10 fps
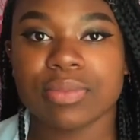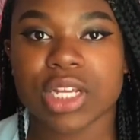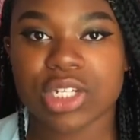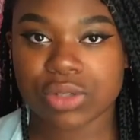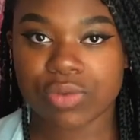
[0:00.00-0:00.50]

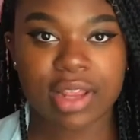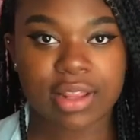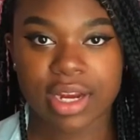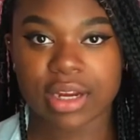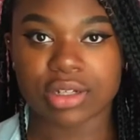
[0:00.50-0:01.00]
It's just right
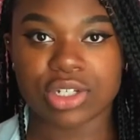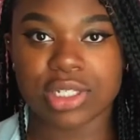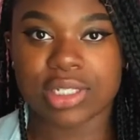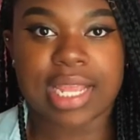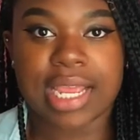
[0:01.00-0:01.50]
there,
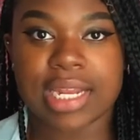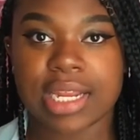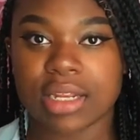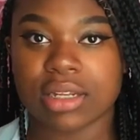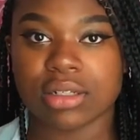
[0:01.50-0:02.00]
just
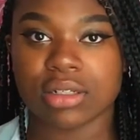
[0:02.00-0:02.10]
standing,